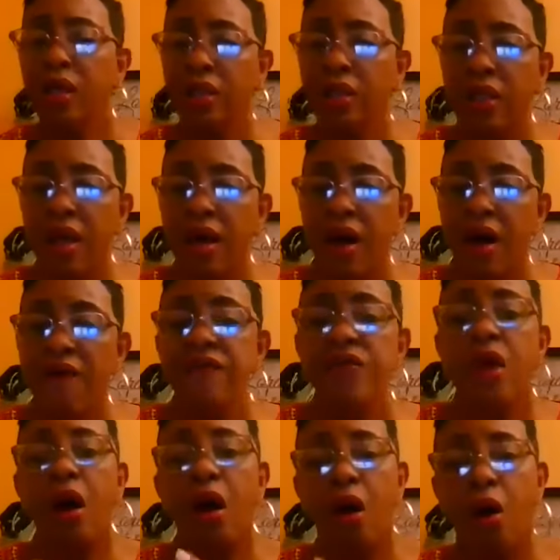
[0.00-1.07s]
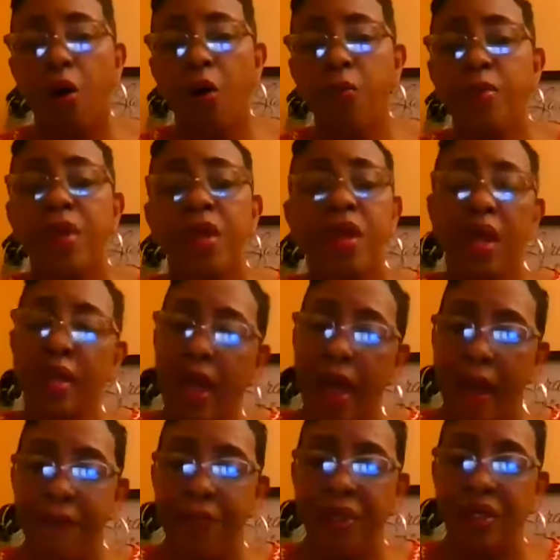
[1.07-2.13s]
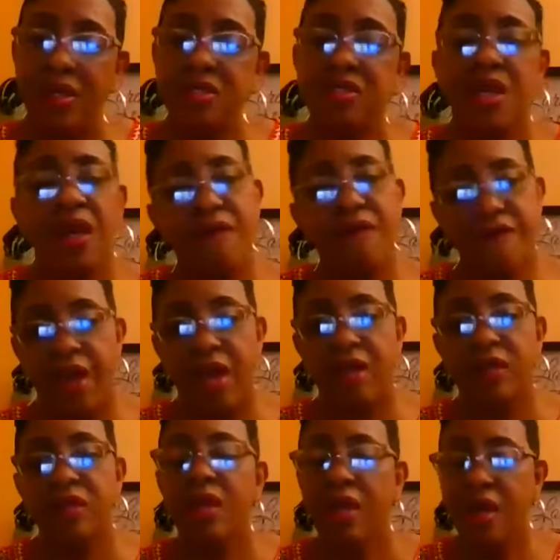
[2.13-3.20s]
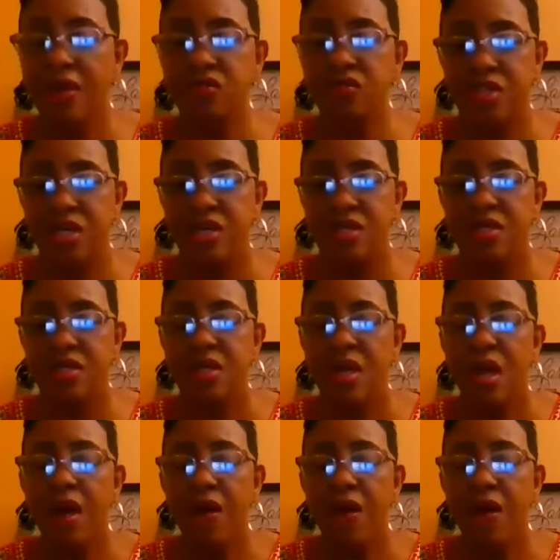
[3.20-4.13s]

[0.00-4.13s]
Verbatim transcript: love, hope, and happiness and faith in Jesus.